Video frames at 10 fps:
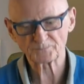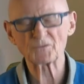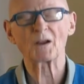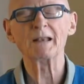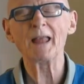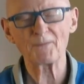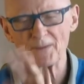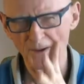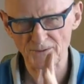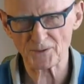Sorry,
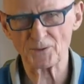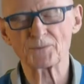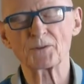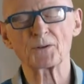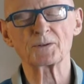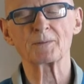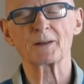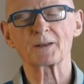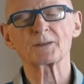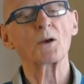11,000 gauze for 30
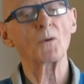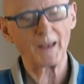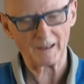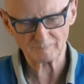minutes. Okay.